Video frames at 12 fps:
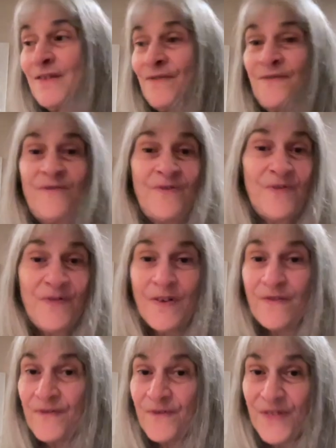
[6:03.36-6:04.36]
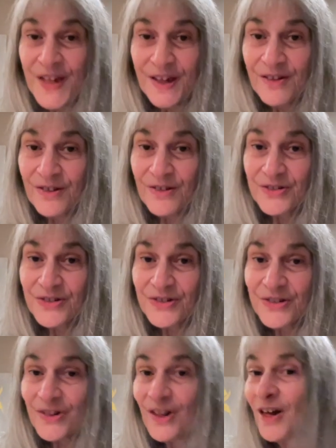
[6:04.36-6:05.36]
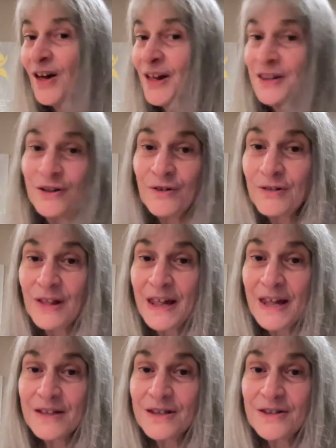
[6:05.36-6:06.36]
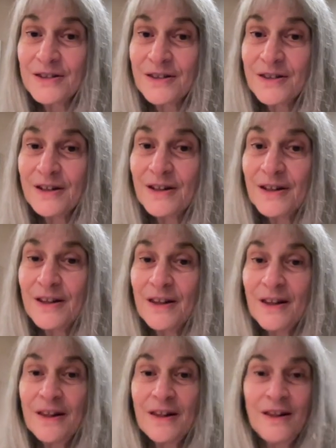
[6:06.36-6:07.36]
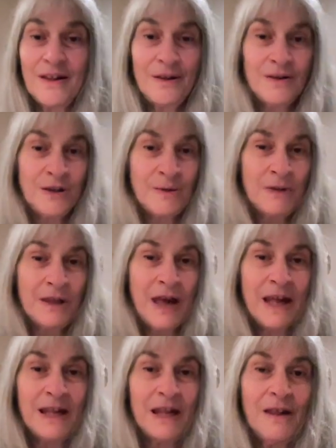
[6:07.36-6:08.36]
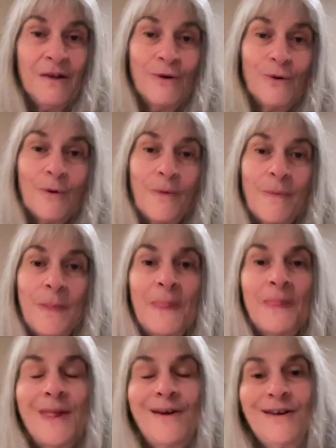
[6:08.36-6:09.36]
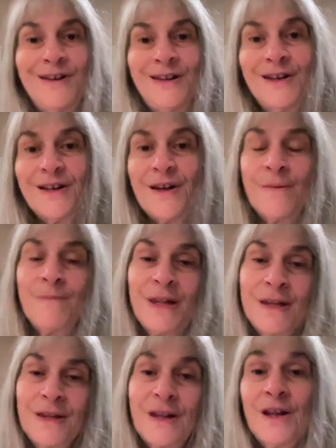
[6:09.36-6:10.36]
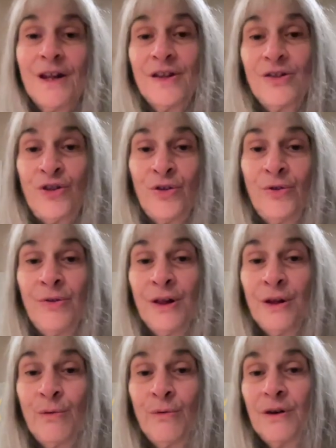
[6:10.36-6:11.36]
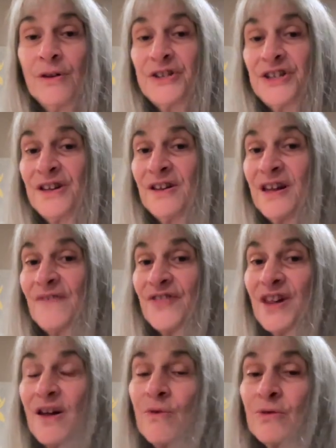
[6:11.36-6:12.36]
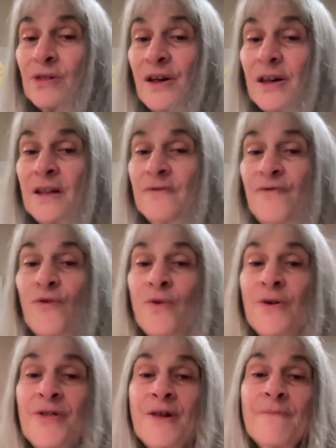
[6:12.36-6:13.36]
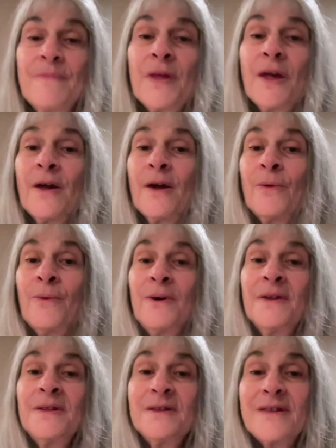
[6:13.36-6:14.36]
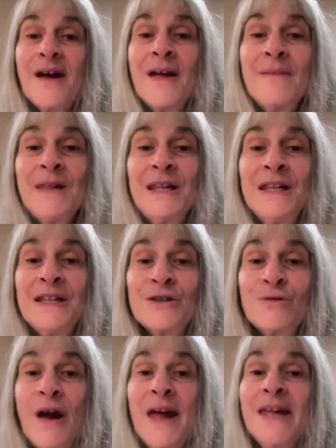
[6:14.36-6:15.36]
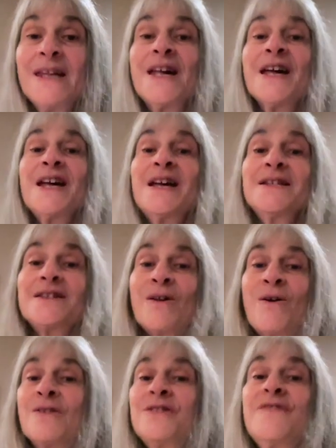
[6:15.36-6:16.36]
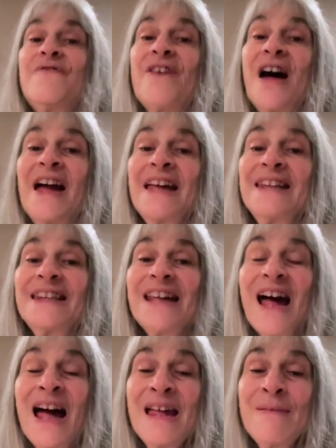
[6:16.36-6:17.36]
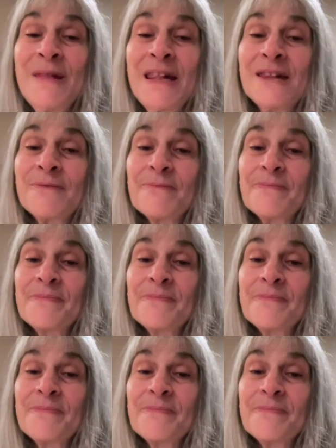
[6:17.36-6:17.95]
fulfills on your list, someone like you, they're going to come in to your world. You don't have to go looking for them. When the timing is right, it's called divine timing,